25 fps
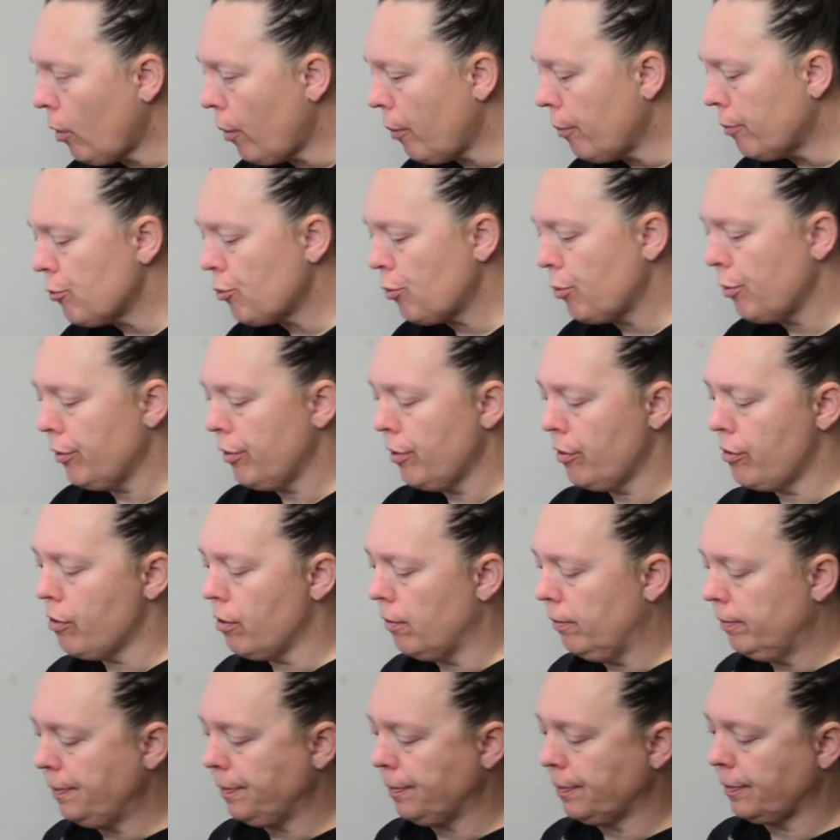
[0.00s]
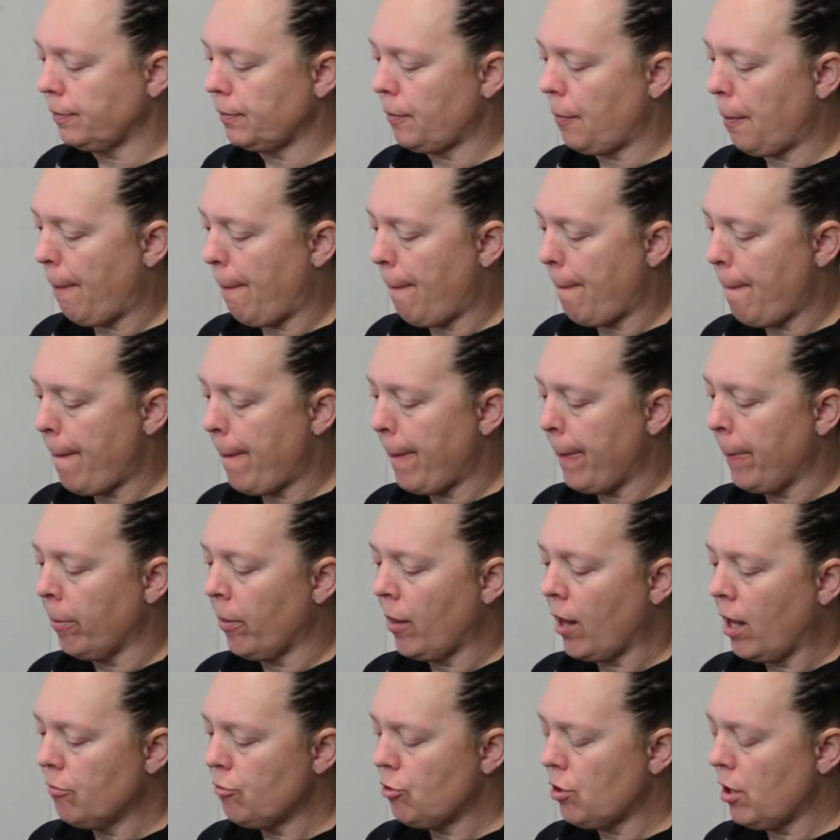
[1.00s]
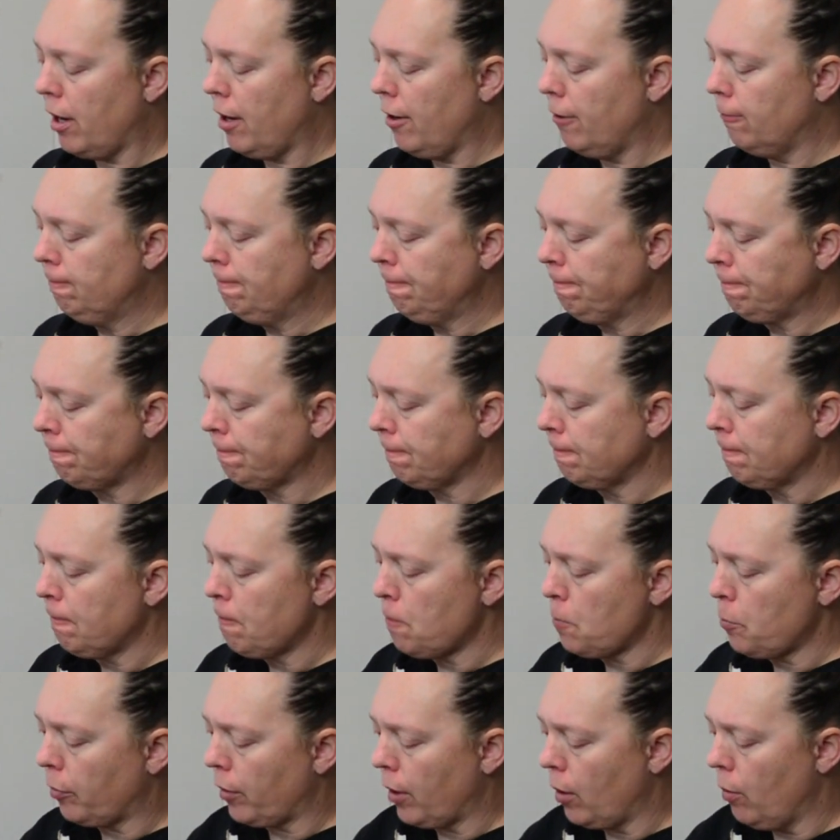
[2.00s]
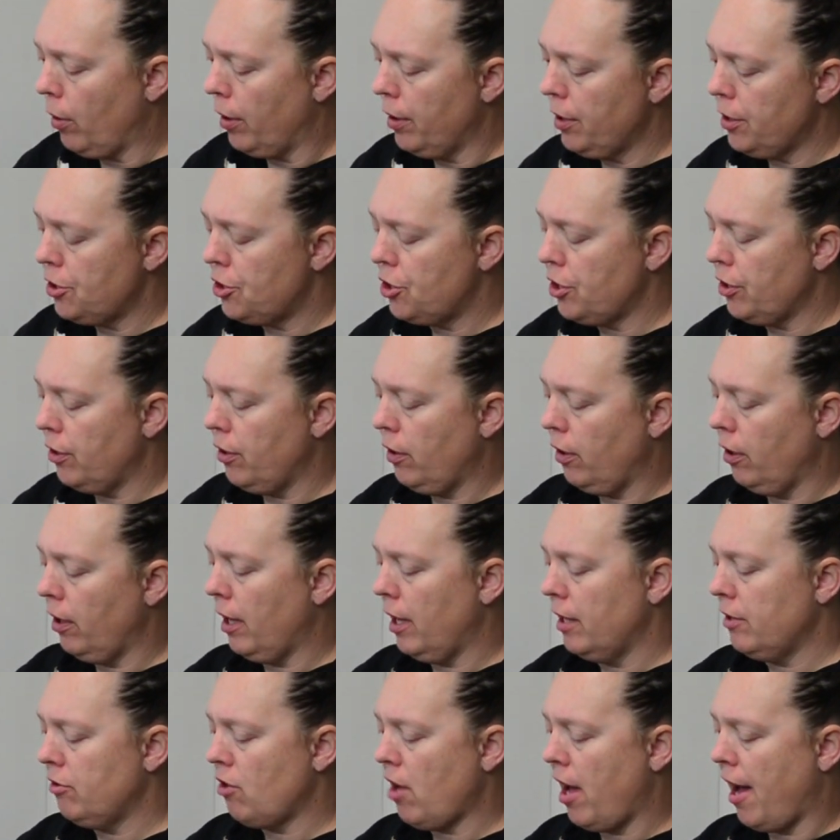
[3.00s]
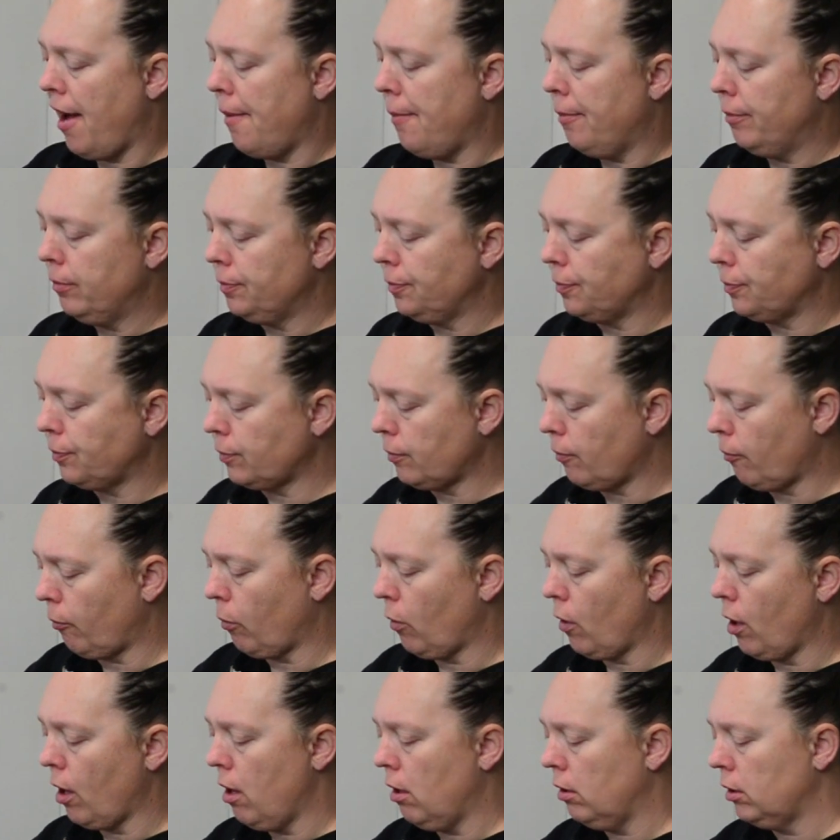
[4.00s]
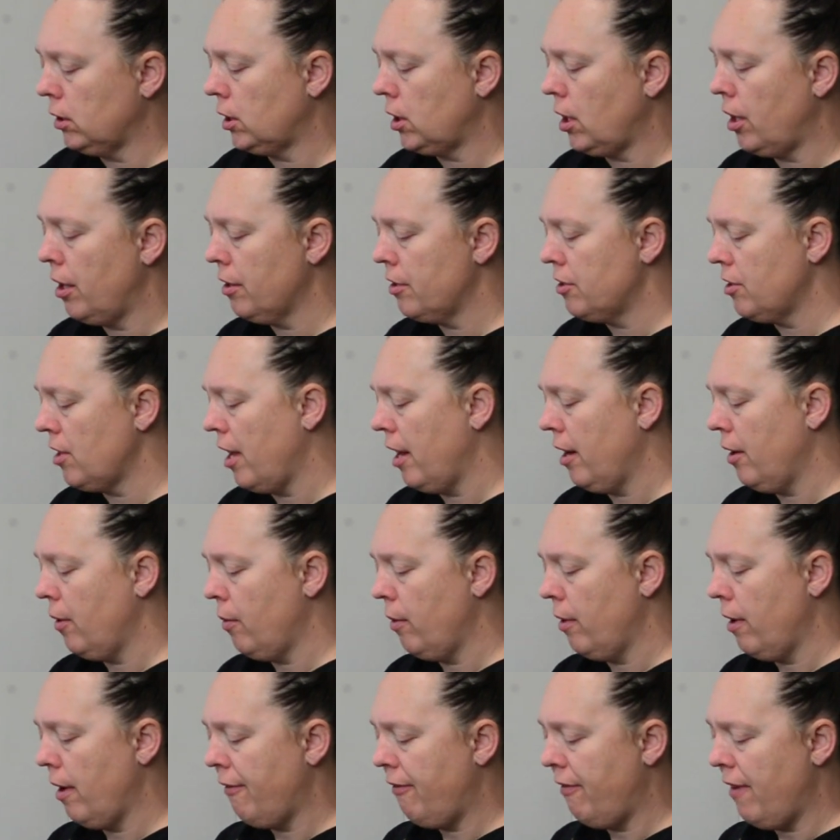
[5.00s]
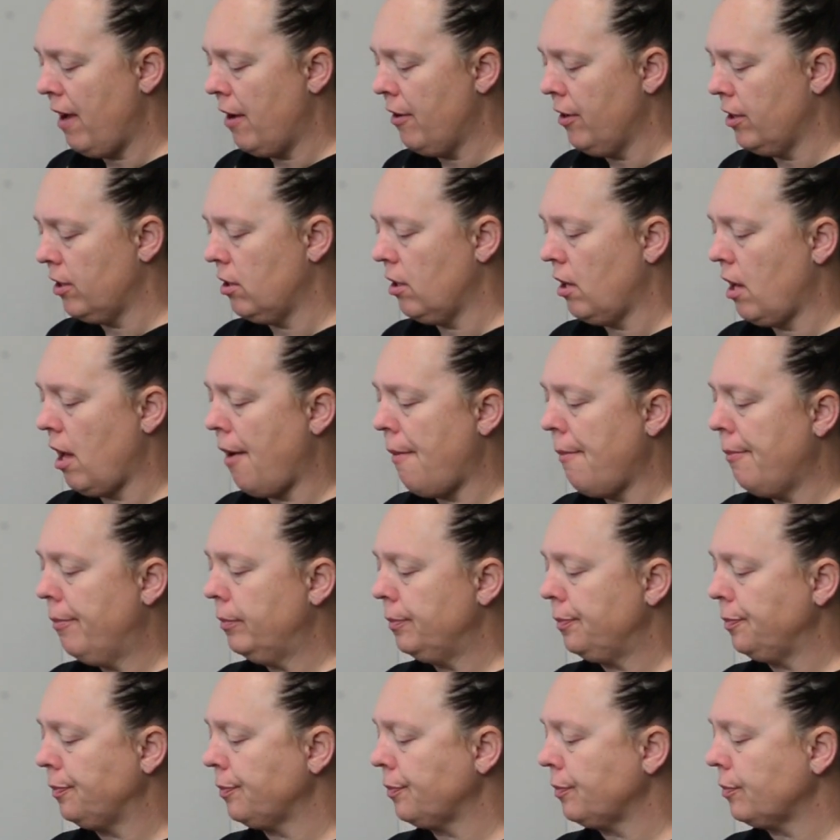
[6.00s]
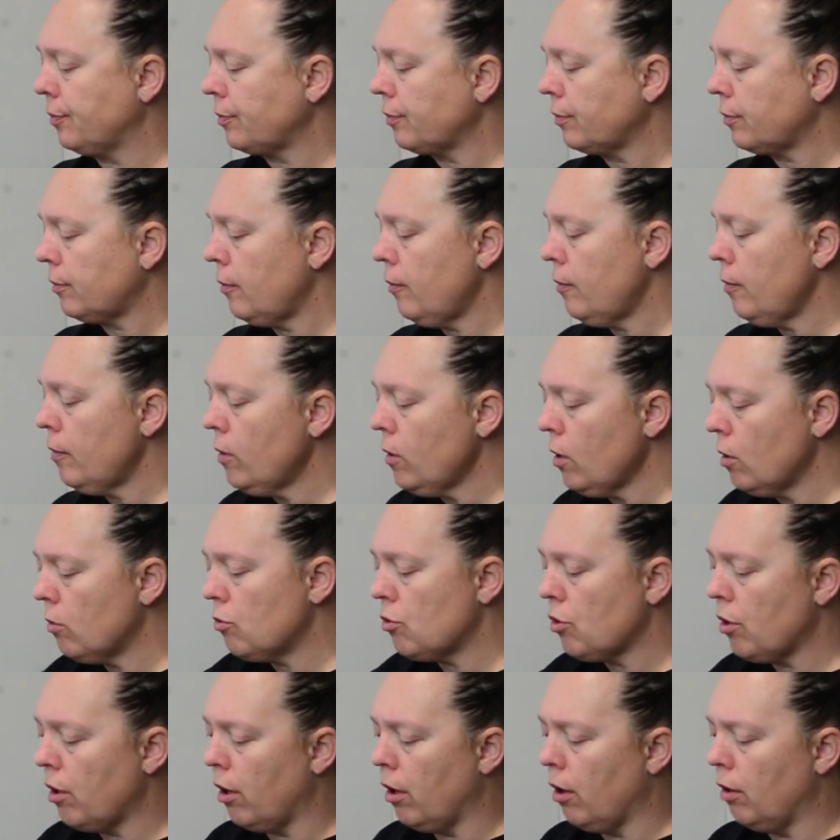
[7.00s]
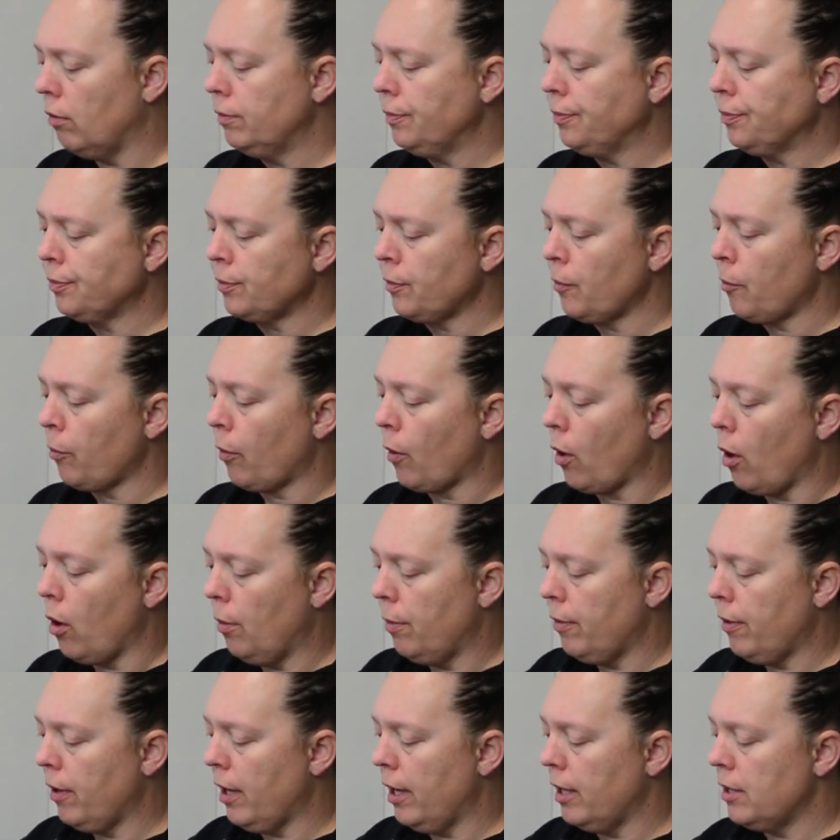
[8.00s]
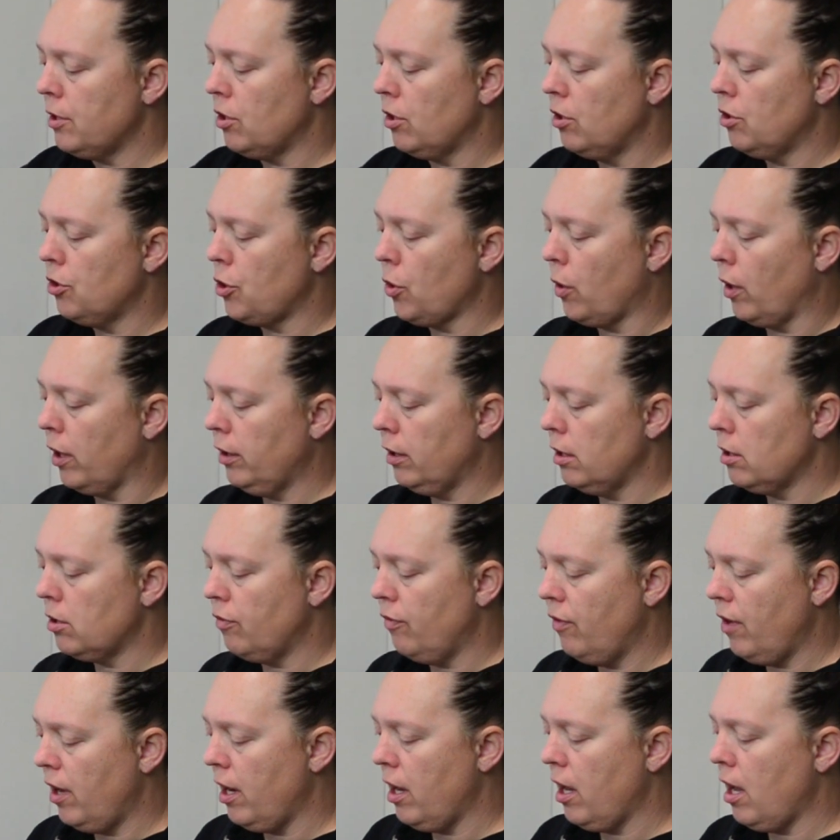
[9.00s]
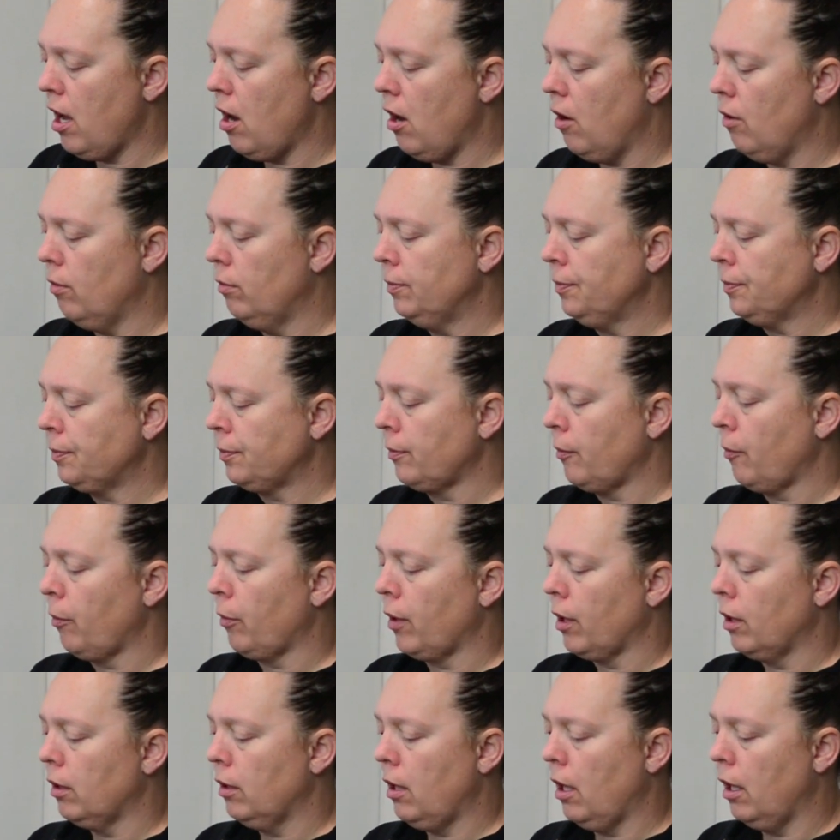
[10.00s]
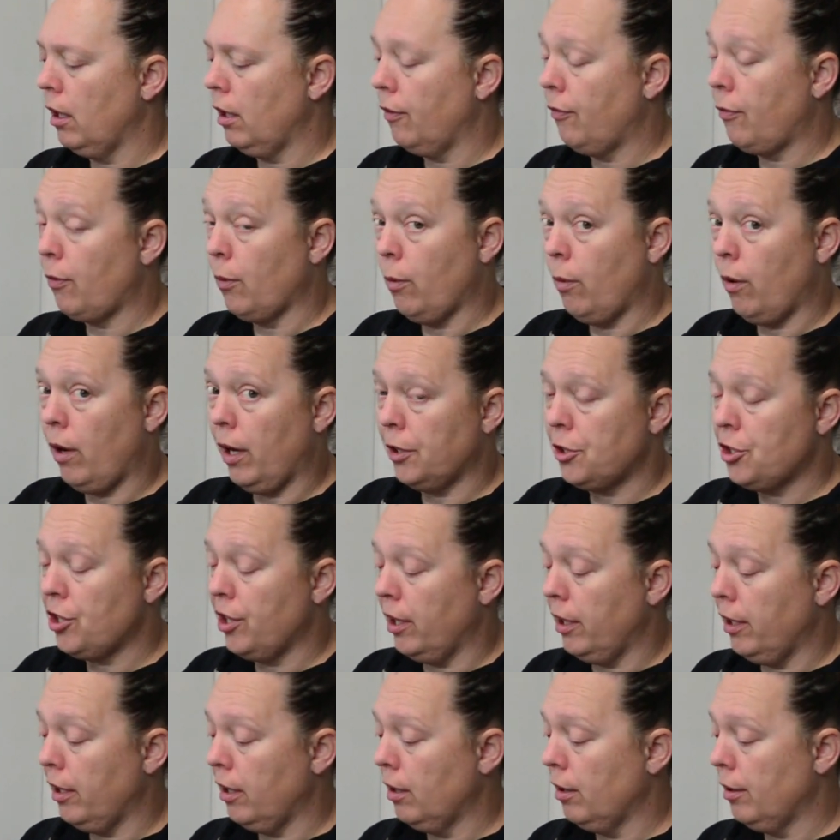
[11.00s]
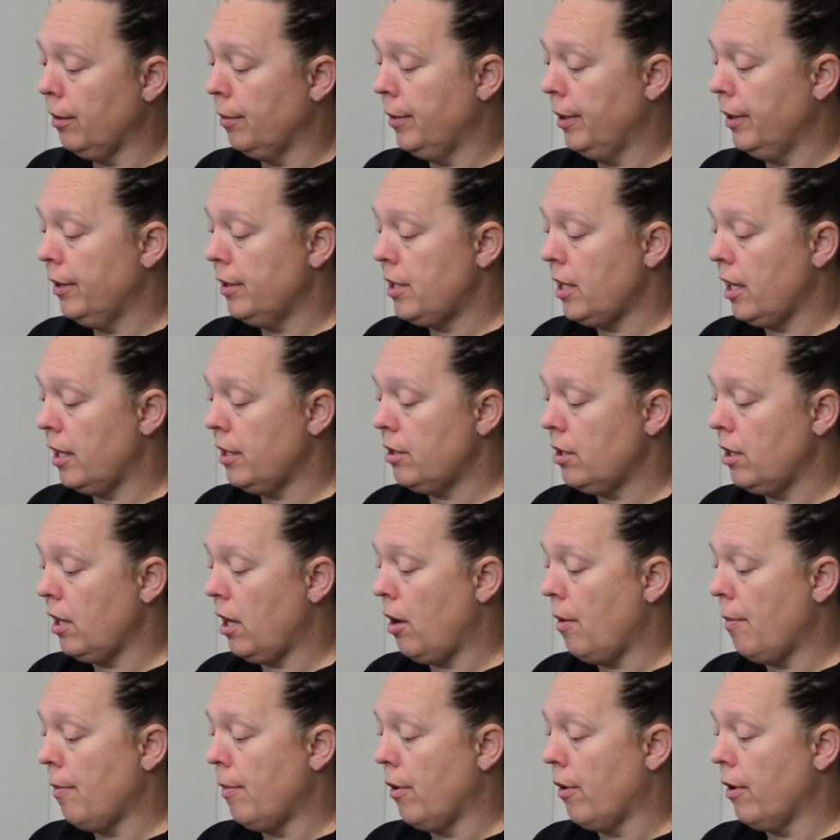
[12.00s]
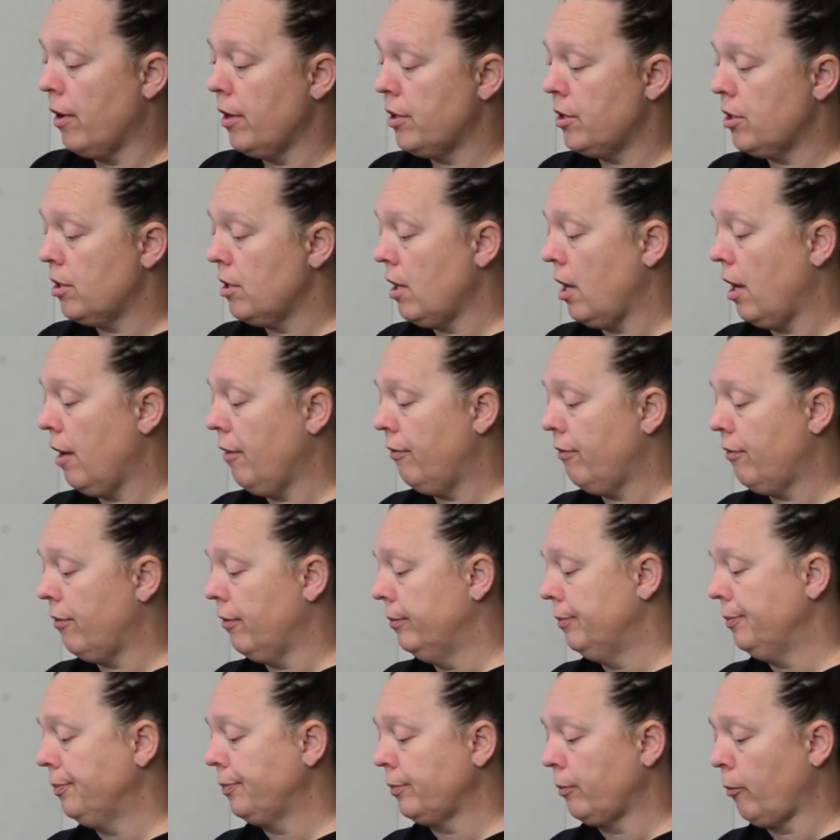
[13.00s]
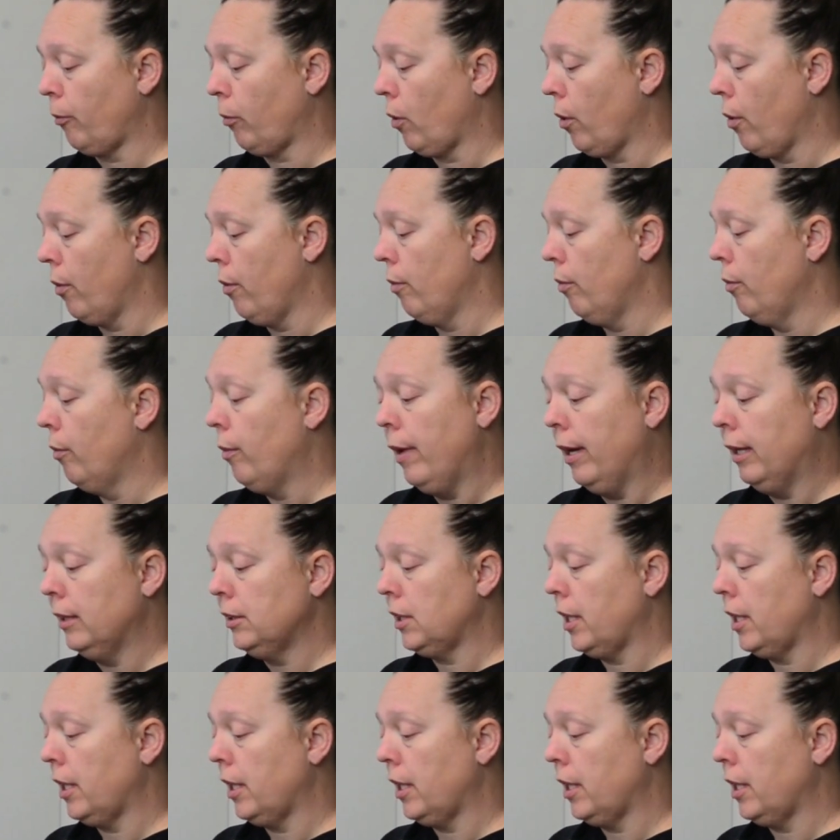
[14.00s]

It's really cool. So wanted to show you guys that. I was all excited when I found it today. So hope you guys enjoyed this video. Thank you for watching. I'm gonna test out more stuff as